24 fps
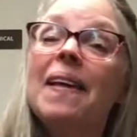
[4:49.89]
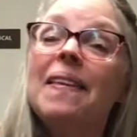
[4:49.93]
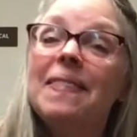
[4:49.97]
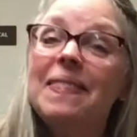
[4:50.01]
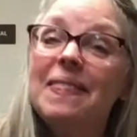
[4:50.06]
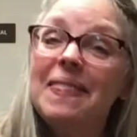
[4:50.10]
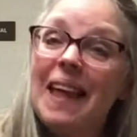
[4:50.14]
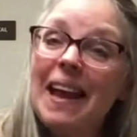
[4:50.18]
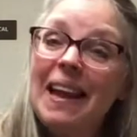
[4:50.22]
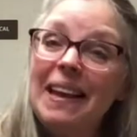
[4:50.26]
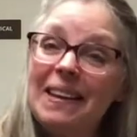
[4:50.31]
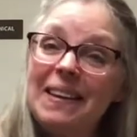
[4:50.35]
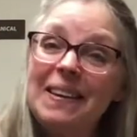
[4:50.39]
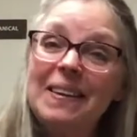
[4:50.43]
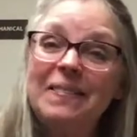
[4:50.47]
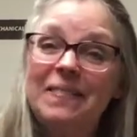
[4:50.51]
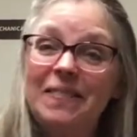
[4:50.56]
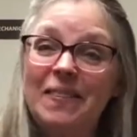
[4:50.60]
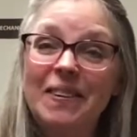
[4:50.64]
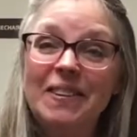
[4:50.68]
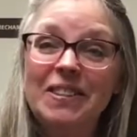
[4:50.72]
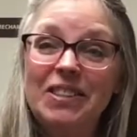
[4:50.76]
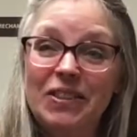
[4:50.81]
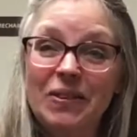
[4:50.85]
Thank you
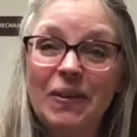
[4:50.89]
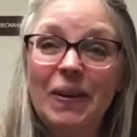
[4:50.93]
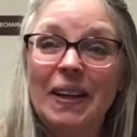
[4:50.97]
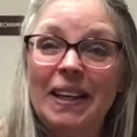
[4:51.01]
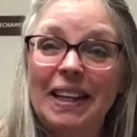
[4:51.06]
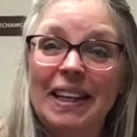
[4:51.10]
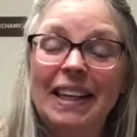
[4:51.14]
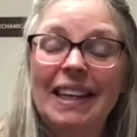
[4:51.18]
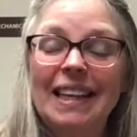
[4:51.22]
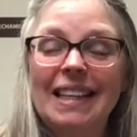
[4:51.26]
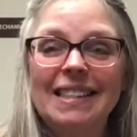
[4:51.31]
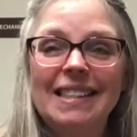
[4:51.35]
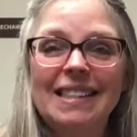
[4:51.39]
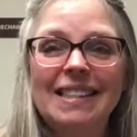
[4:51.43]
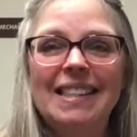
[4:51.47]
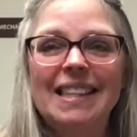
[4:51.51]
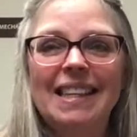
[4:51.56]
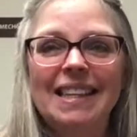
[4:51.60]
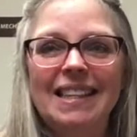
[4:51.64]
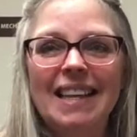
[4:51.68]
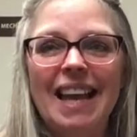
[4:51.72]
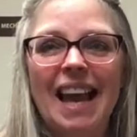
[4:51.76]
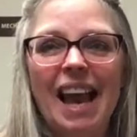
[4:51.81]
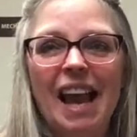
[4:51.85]
for joining us
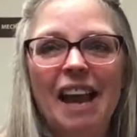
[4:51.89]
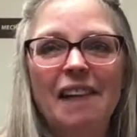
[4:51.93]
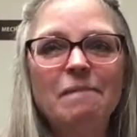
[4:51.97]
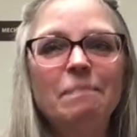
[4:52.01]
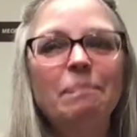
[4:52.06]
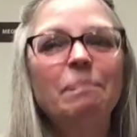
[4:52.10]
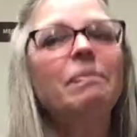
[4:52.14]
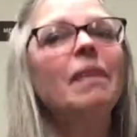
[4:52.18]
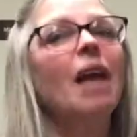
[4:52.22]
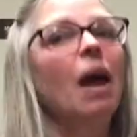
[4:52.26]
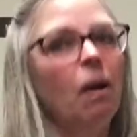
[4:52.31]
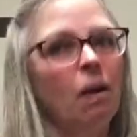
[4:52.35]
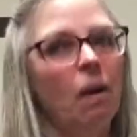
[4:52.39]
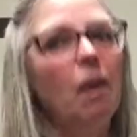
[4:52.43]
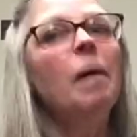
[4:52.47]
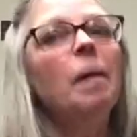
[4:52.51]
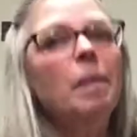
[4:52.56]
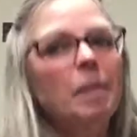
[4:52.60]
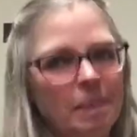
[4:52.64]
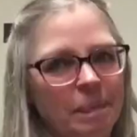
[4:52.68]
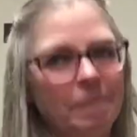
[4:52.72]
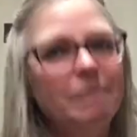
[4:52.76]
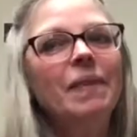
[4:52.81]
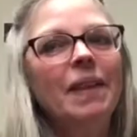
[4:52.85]
today.
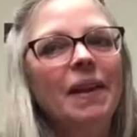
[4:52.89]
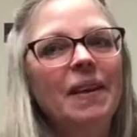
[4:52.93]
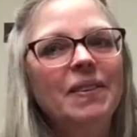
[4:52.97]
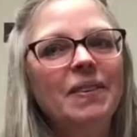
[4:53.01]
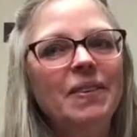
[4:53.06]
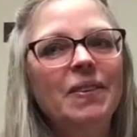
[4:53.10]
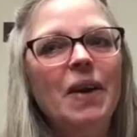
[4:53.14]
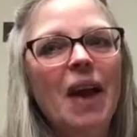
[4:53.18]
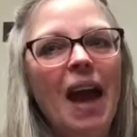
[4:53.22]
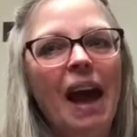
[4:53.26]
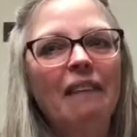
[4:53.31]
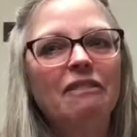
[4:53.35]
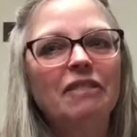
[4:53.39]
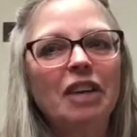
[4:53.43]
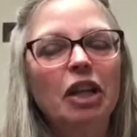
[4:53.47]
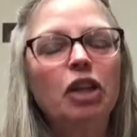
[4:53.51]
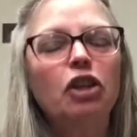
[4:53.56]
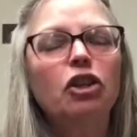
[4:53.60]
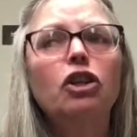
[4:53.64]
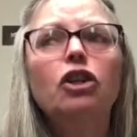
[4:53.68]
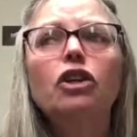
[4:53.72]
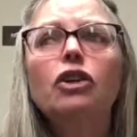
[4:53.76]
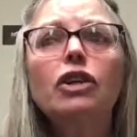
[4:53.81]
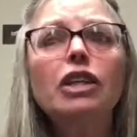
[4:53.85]
You have a
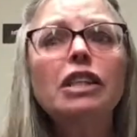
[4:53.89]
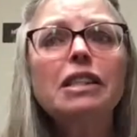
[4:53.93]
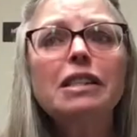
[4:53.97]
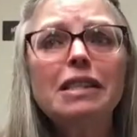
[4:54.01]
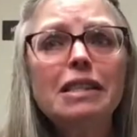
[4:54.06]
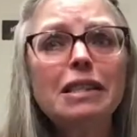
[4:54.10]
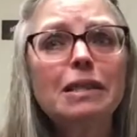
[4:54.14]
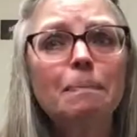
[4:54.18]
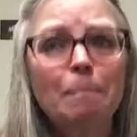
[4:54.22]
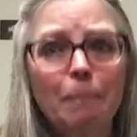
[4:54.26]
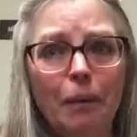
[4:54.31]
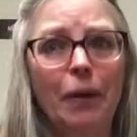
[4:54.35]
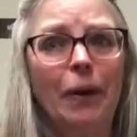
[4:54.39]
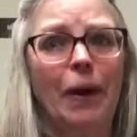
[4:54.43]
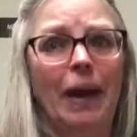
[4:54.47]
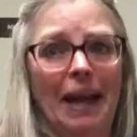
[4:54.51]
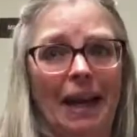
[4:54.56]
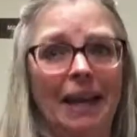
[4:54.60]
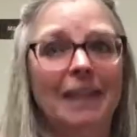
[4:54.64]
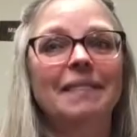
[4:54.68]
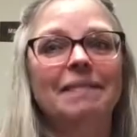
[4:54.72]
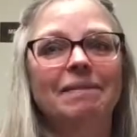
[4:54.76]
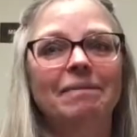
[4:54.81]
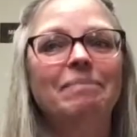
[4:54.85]
good
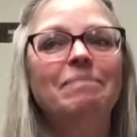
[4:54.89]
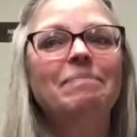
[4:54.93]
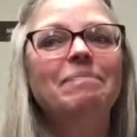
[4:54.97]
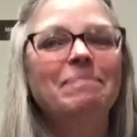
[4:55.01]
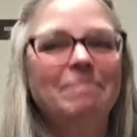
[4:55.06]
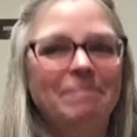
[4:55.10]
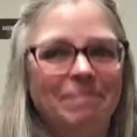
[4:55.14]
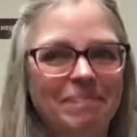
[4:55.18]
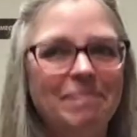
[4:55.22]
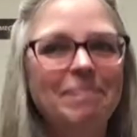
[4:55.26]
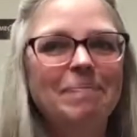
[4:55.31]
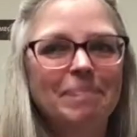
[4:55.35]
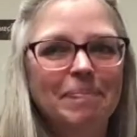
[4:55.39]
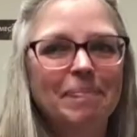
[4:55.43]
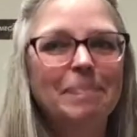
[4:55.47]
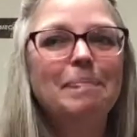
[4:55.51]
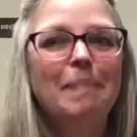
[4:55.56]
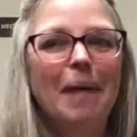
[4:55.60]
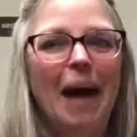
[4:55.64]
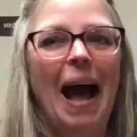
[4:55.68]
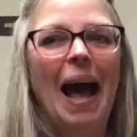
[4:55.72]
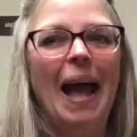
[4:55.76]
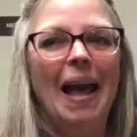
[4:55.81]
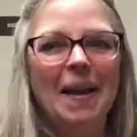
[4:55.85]
spring.
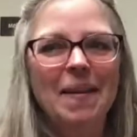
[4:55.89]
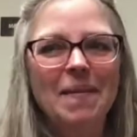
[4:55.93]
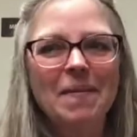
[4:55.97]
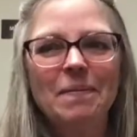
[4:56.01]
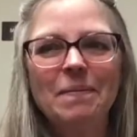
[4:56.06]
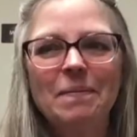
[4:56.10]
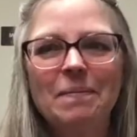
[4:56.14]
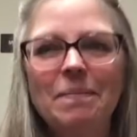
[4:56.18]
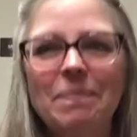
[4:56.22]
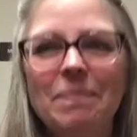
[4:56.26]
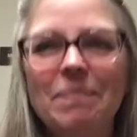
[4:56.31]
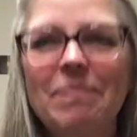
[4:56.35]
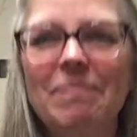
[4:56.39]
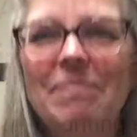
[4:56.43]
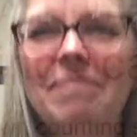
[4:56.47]
Bye.